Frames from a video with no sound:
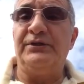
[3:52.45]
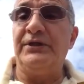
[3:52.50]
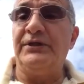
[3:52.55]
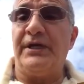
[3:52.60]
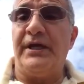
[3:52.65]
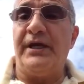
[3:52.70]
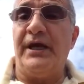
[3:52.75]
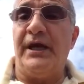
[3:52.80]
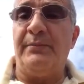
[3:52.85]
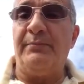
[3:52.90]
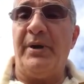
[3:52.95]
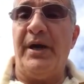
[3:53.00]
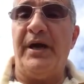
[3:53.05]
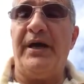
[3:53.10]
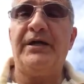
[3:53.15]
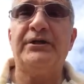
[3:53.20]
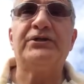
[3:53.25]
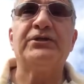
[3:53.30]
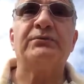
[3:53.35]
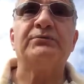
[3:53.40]
DKI
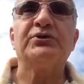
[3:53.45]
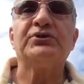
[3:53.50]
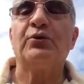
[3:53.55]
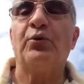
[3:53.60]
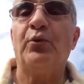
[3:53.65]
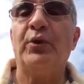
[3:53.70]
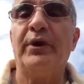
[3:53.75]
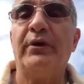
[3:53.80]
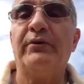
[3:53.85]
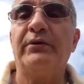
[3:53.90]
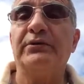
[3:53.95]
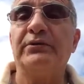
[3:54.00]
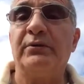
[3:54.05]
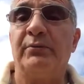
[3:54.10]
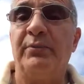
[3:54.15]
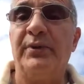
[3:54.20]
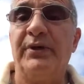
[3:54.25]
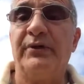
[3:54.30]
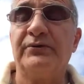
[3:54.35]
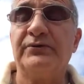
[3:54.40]
patch. I'm still wearing
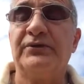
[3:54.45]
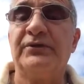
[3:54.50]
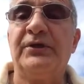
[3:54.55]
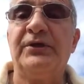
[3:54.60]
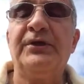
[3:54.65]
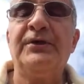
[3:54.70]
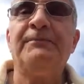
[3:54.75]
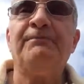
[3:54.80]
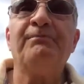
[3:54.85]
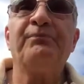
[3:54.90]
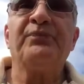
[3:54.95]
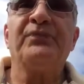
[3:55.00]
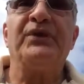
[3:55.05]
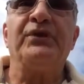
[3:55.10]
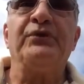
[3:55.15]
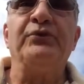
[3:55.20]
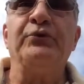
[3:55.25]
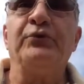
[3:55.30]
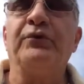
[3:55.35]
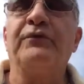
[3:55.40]
the belt,
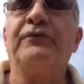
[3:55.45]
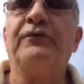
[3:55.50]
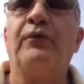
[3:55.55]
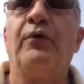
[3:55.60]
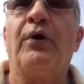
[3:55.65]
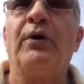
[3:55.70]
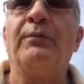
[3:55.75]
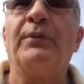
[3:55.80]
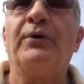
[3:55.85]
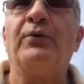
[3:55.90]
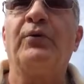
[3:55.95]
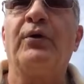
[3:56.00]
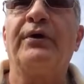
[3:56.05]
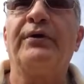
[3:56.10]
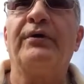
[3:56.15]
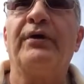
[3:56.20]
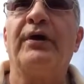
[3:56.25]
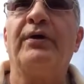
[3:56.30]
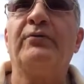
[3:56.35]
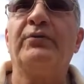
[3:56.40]
the uniform and
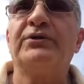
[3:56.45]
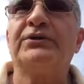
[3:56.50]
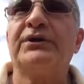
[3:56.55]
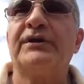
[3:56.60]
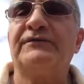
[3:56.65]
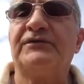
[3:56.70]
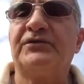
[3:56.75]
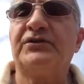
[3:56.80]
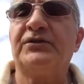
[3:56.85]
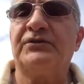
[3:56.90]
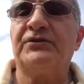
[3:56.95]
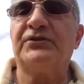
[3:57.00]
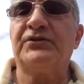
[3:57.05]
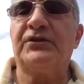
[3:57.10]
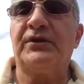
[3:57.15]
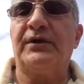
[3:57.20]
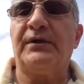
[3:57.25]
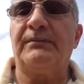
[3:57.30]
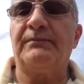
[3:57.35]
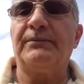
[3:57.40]
whatnot, which I've
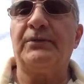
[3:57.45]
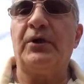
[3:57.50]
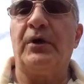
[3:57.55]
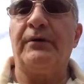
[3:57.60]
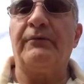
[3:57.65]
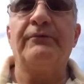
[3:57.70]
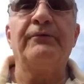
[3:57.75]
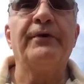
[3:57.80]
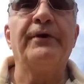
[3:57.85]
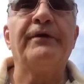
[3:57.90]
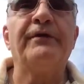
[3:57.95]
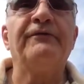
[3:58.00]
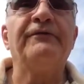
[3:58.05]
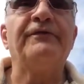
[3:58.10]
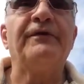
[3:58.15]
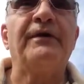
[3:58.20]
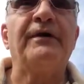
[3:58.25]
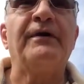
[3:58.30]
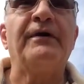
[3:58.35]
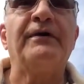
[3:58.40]
since gotten rid
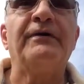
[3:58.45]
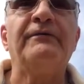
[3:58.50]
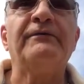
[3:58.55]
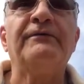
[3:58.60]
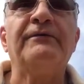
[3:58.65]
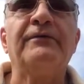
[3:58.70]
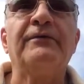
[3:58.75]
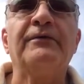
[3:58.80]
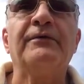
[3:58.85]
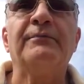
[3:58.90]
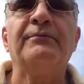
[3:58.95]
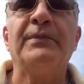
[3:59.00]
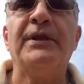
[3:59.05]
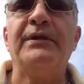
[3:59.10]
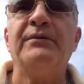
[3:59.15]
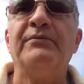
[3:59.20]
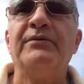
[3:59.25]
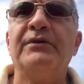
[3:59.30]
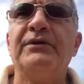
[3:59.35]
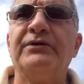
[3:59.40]
of for
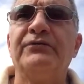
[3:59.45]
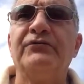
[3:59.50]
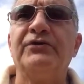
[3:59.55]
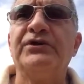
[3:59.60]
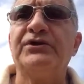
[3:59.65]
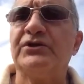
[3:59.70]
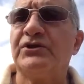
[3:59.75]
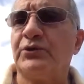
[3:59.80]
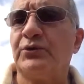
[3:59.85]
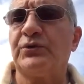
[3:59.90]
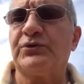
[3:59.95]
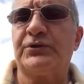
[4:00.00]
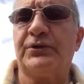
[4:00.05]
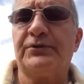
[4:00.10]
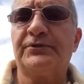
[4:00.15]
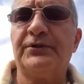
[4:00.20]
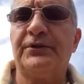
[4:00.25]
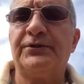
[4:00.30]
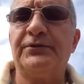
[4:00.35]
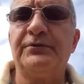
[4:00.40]
many, many reasons, which
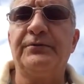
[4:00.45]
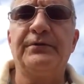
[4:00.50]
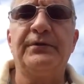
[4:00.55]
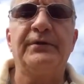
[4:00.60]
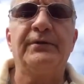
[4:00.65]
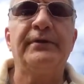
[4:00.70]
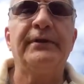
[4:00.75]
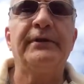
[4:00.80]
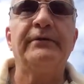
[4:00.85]
I'll tell you in a